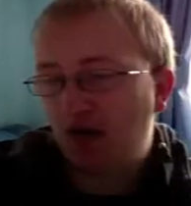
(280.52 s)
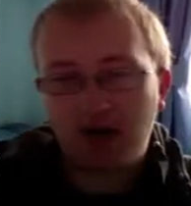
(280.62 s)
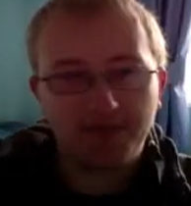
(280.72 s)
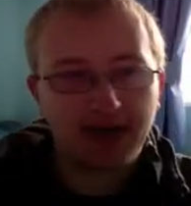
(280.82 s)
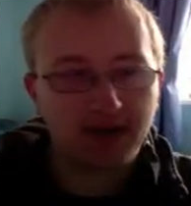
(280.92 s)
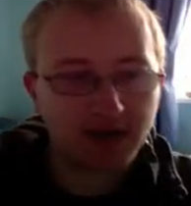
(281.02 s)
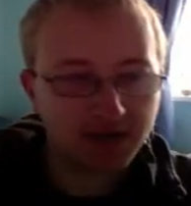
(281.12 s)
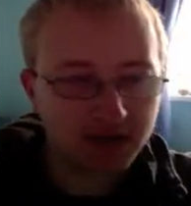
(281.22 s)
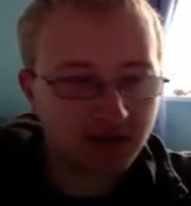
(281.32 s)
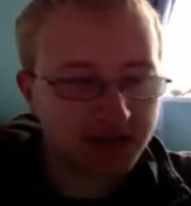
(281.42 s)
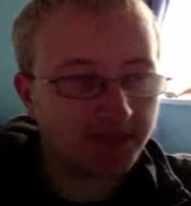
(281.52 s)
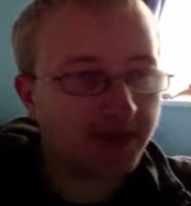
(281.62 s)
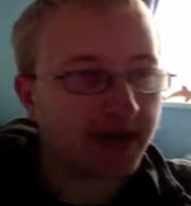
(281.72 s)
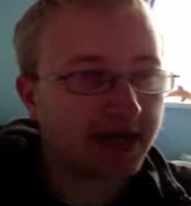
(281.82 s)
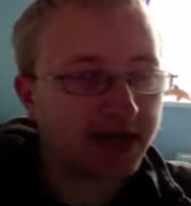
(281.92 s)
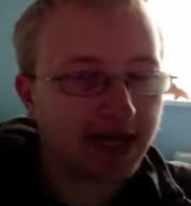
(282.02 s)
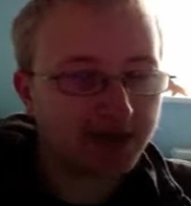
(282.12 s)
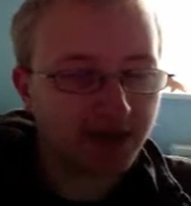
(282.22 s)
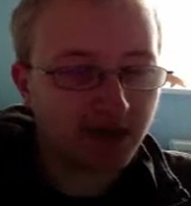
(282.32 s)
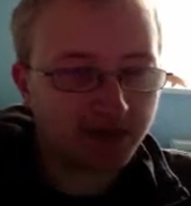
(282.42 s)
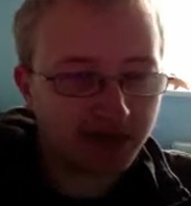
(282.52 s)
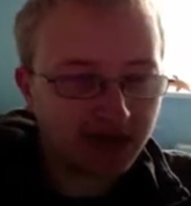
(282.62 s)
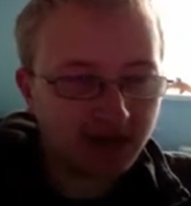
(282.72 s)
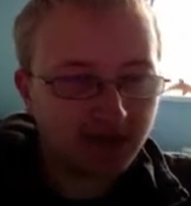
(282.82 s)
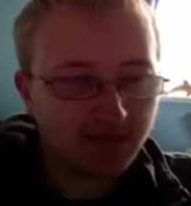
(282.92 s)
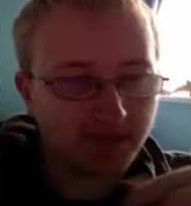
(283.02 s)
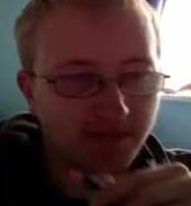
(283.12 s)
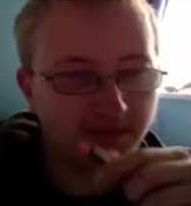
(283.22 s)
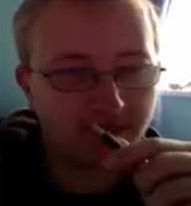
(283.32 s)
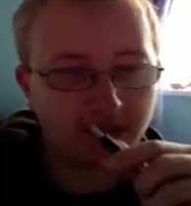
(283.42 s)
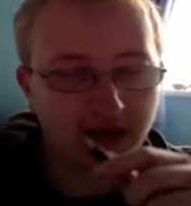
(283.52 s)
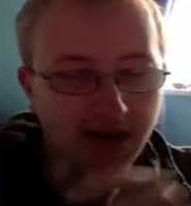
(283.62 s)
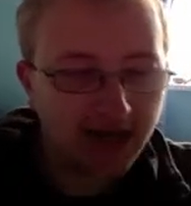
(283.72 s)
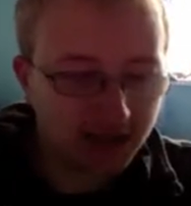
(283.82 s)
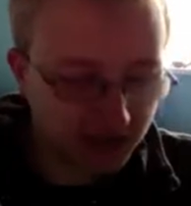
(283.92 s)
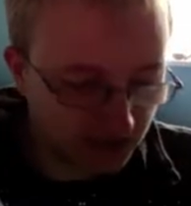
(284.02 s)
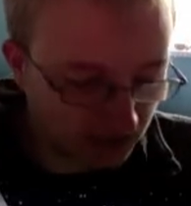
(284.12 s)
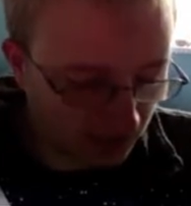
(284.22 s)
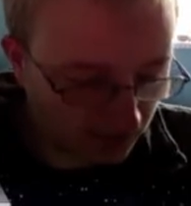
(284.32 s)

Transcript: I'm now going to just simply connect my U S B connection to